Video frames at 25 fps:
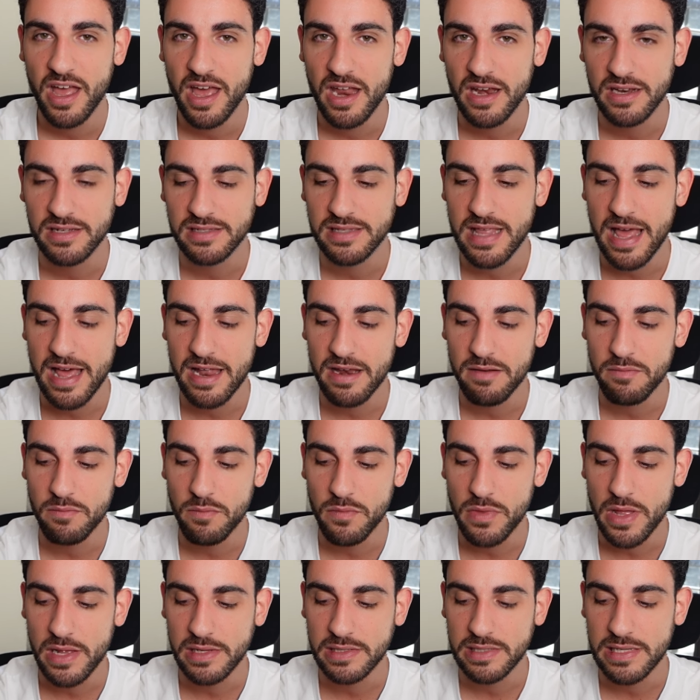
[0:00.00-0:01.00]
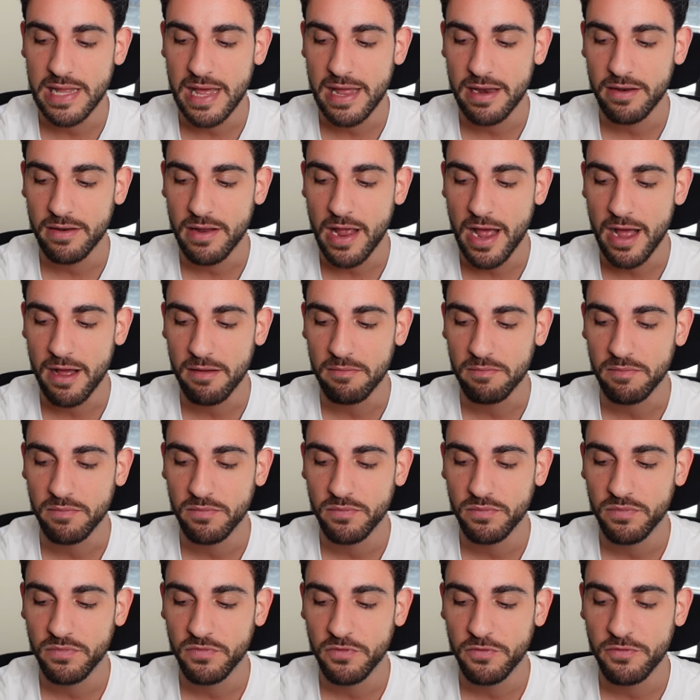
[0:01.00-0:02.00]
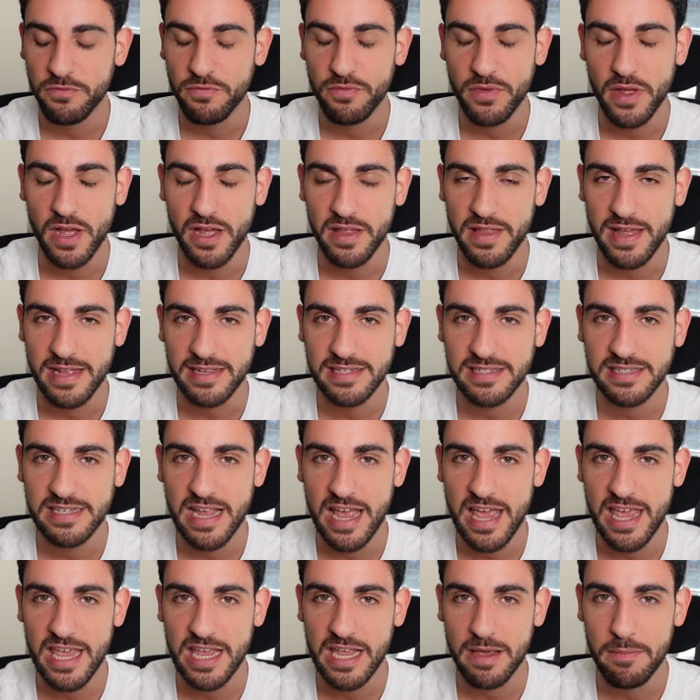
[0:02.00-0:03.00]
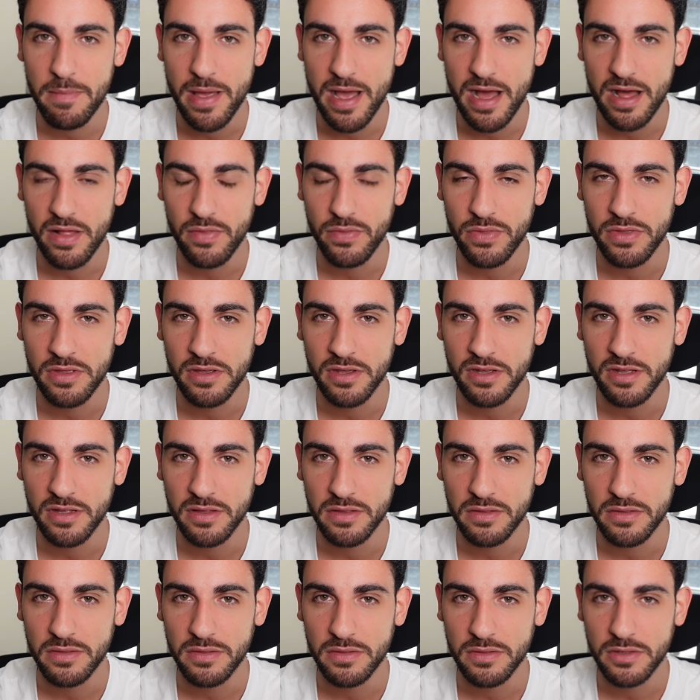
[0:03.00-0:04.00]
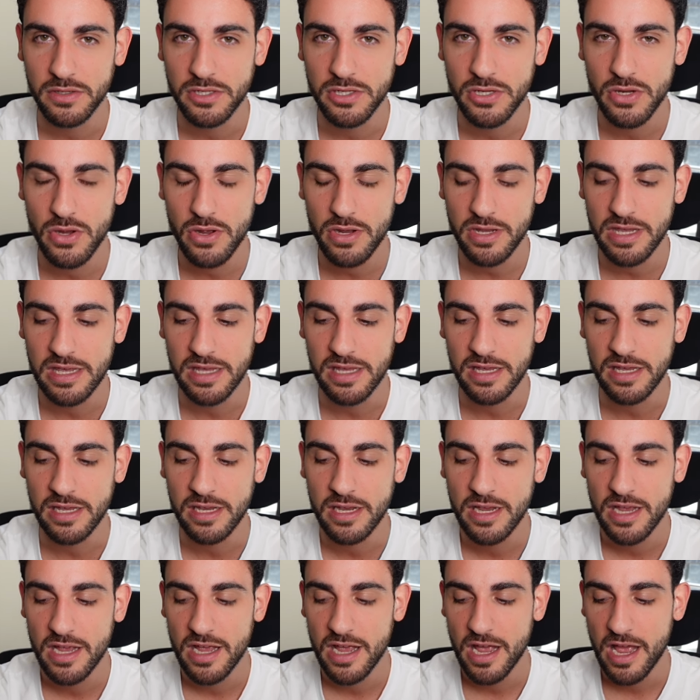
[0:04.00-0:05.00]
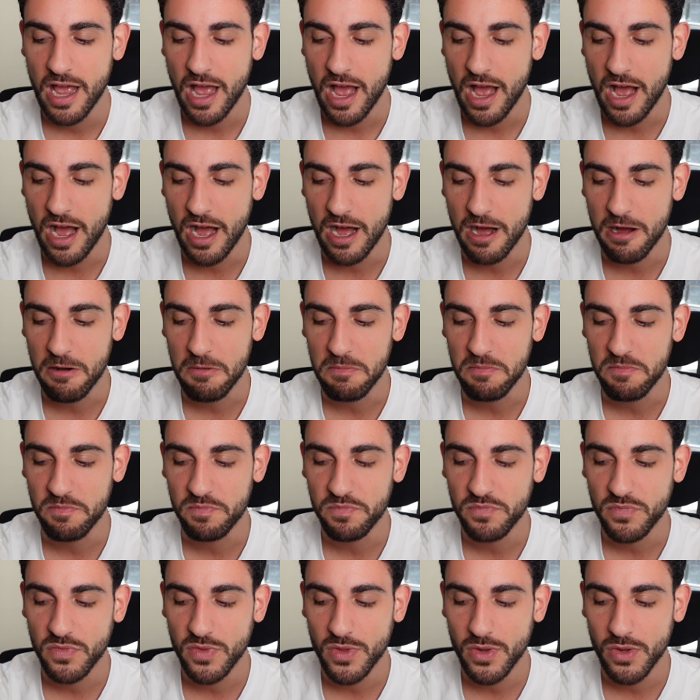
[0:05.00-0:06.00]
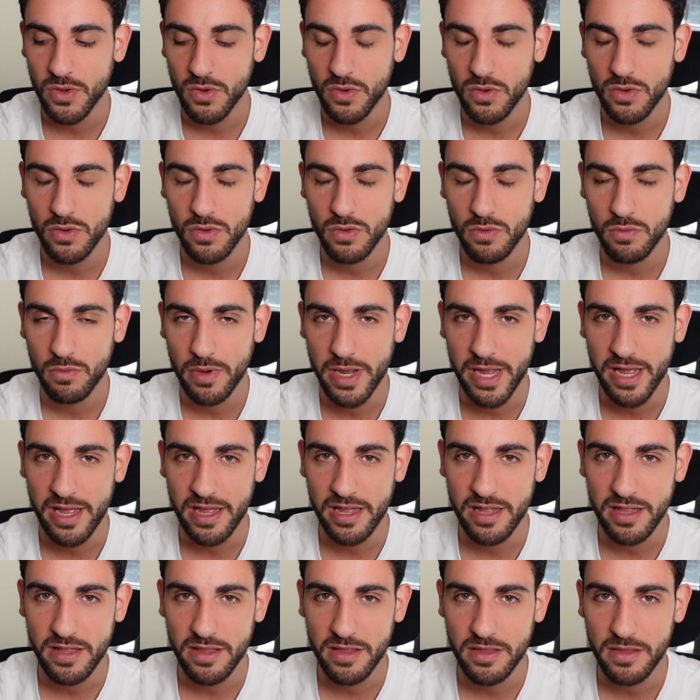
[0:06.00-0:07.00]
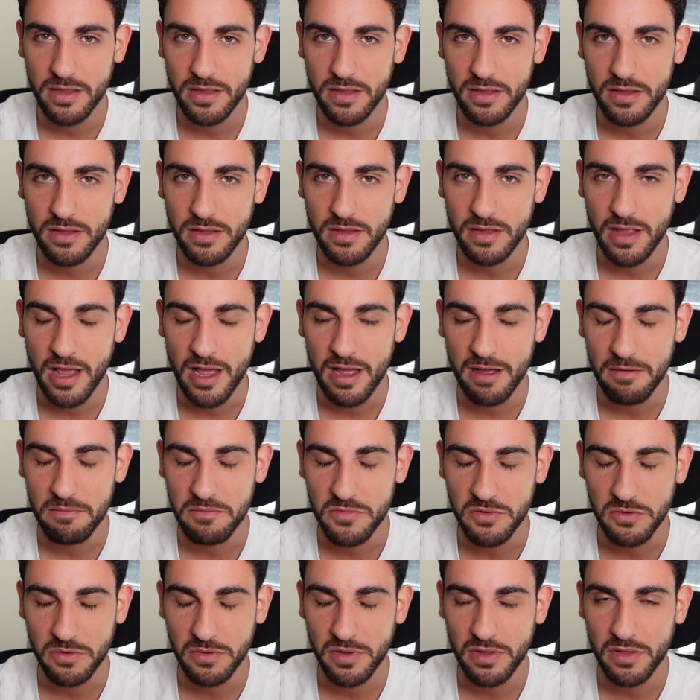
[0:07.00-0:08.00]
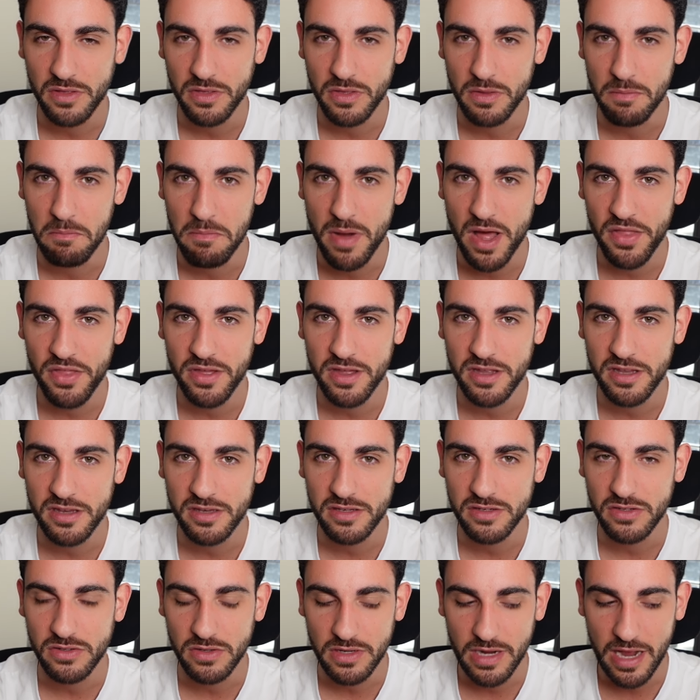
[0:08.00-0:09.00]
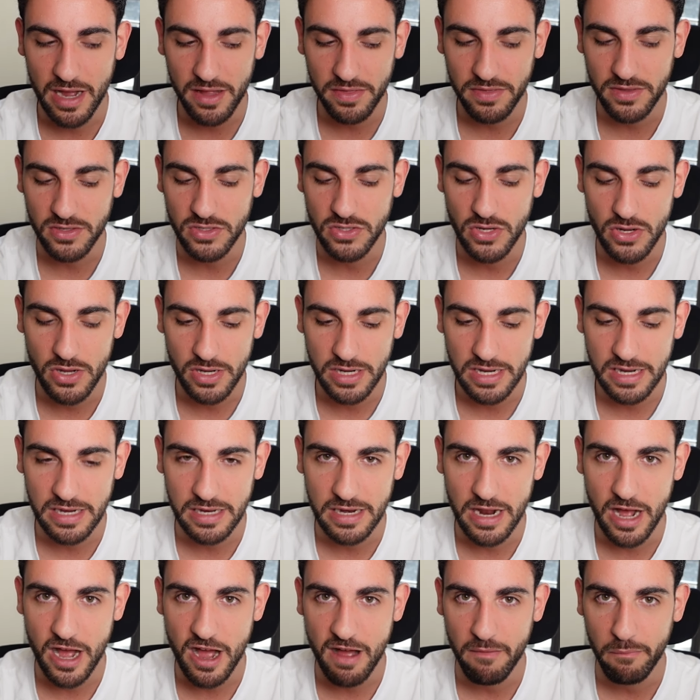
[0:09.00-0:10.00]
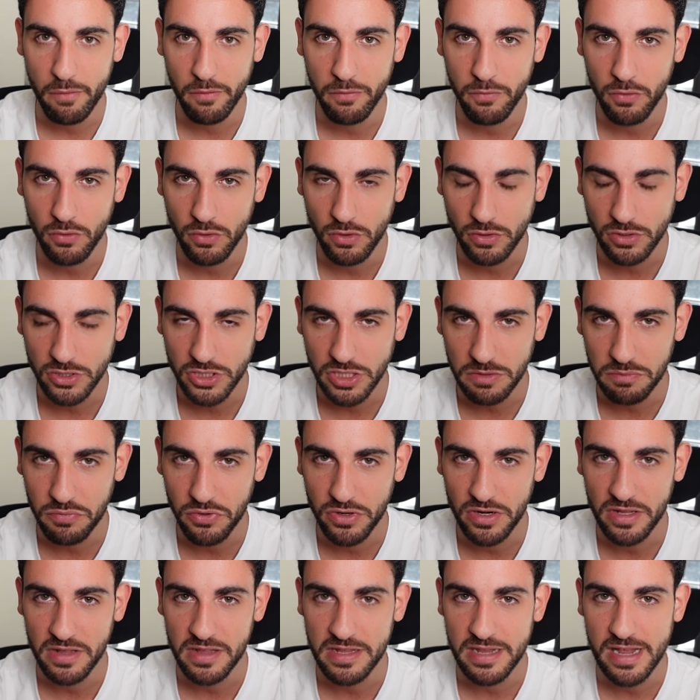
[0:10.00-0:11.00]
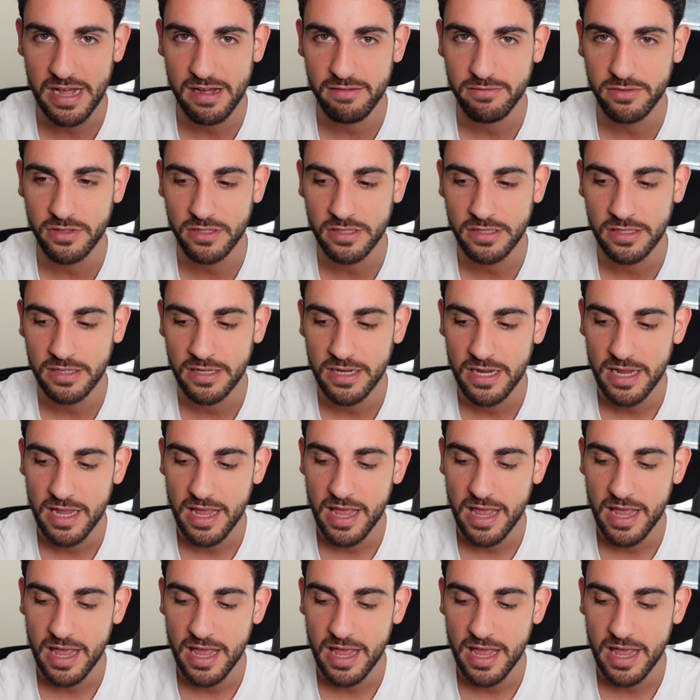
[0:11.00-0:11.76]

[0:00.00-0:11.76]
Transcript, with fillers: And as that, as that, um, uh, that saying about the, the turkey, um, where um, the mother cut the turkey in half before she put it in the oven,